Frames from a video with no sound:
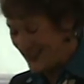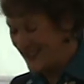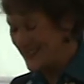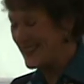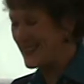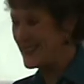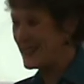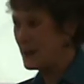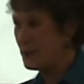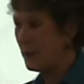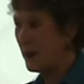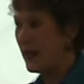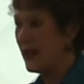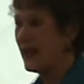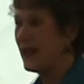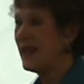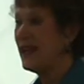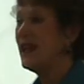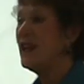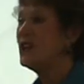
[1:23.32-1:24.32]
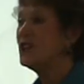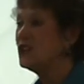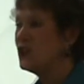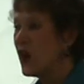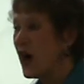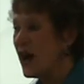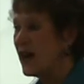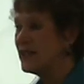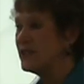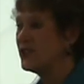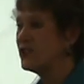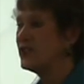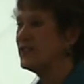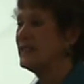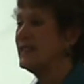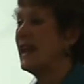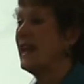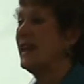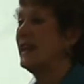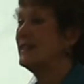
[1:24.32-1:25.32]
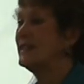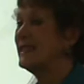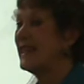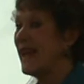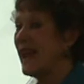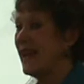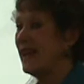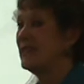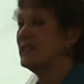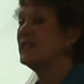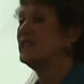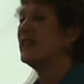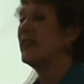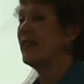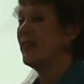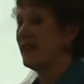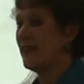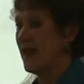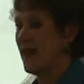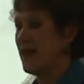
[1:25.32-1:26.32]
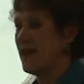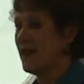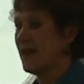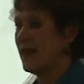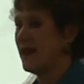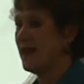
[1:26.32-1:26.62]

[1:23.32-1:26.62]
to speak, to understand, and to think.